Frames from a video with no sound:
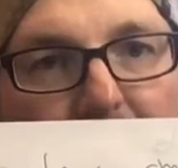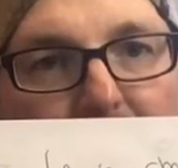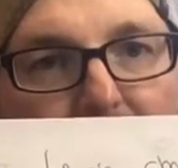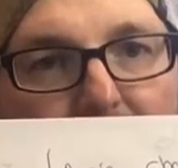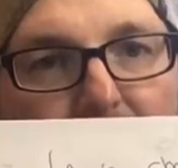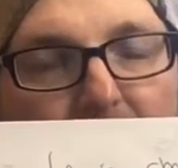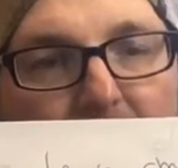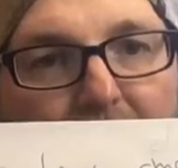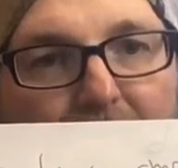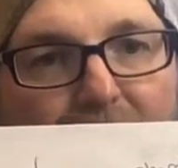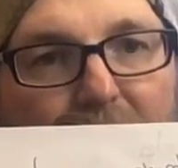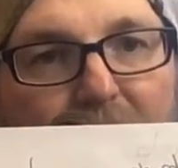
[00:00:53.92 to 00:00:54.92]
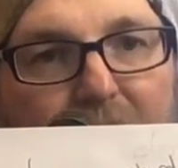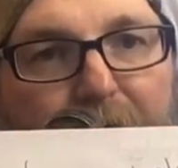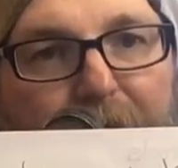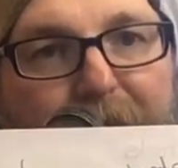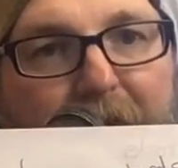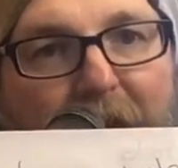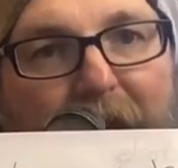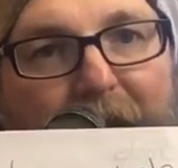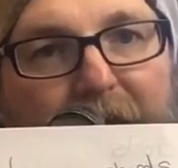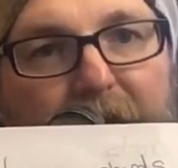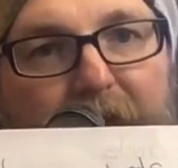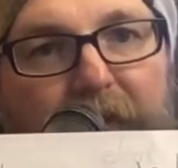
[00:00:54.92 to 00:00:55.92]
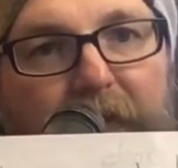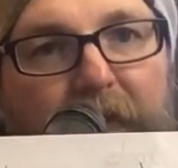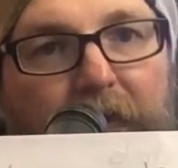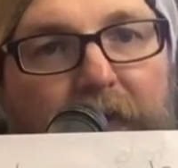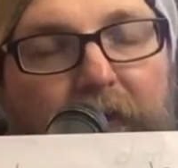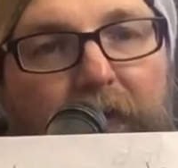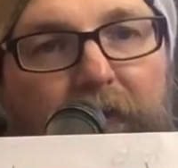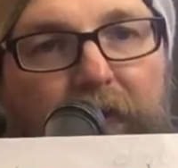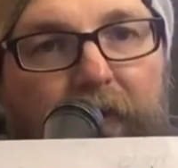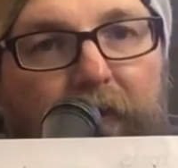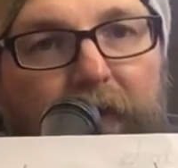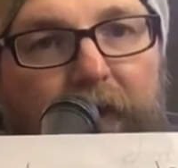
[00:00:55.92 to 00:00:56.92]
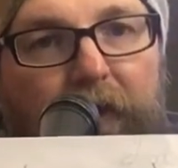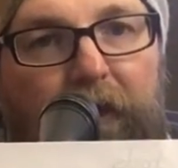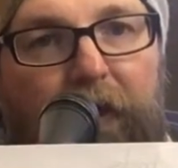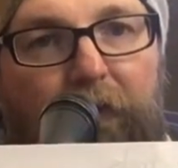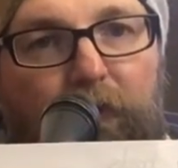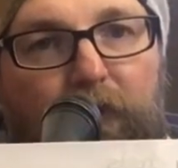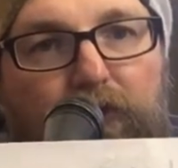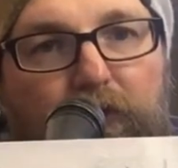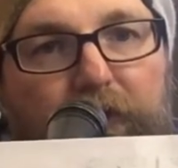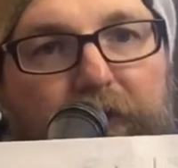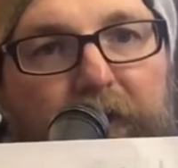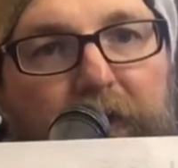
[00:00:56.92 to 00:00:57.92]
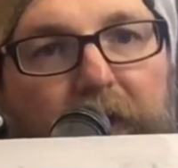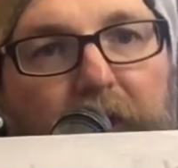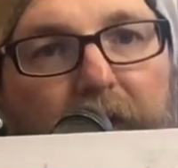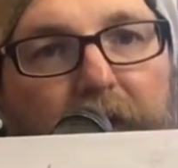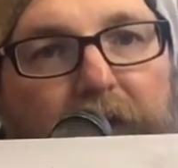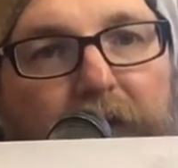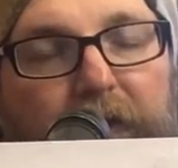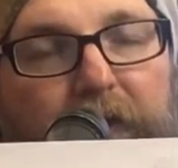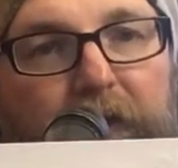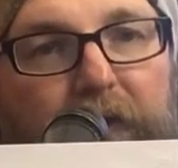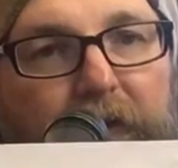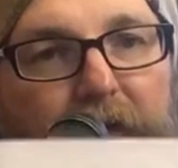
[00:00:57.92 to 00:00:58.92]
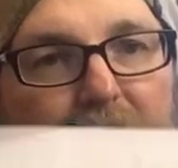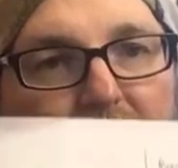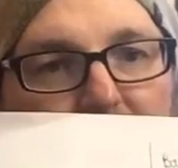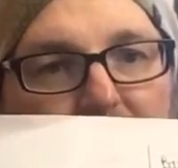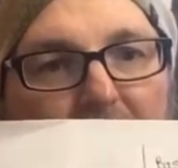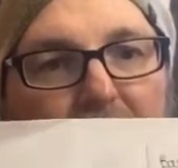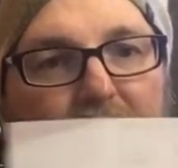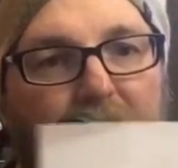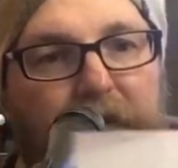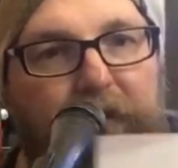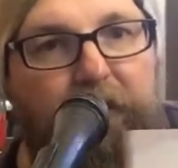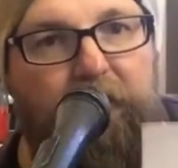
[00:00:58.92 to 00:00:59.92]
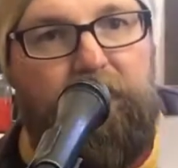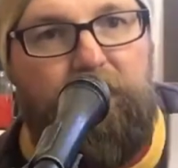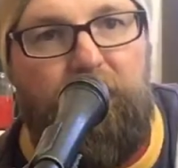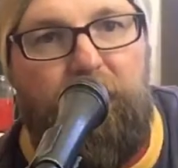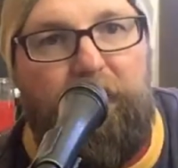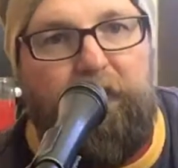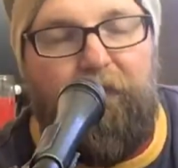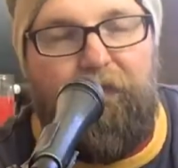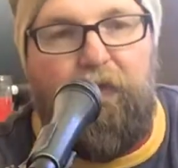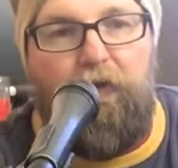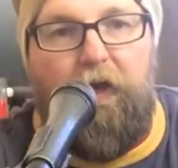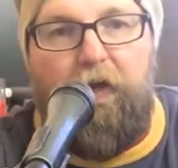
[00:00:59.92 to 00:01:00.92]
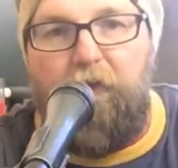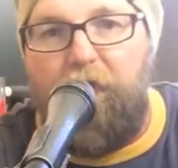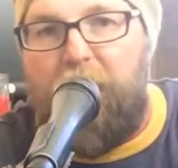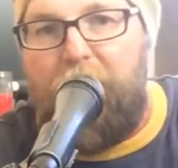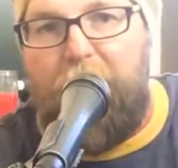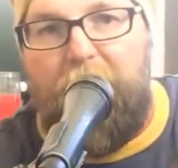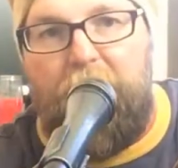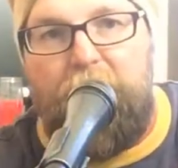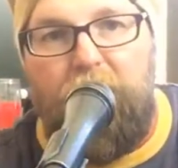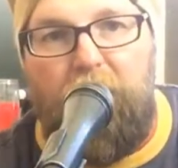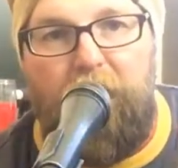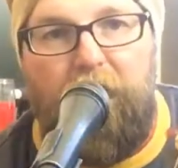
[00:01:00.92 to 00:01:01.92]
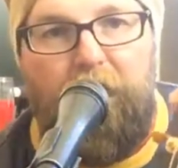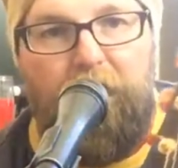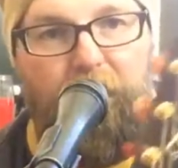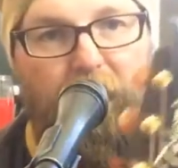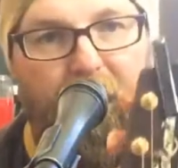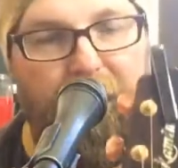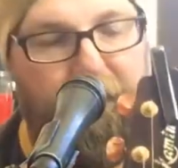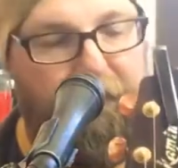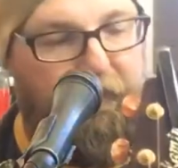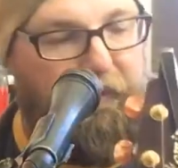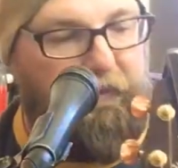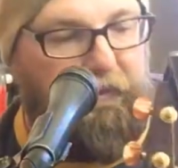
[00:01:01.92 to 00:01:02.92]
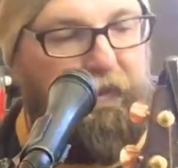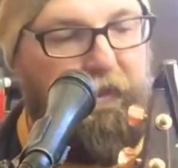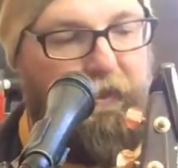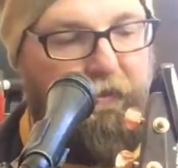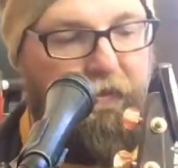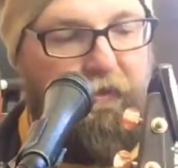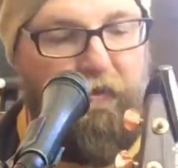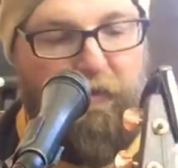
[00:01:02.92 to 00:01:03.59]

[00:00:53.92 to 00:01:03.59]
and then you're going to have these little dots, all right? And what you're seeing is these are the 6 strings. If you kind of look at my guitar, you'll kind of see it together.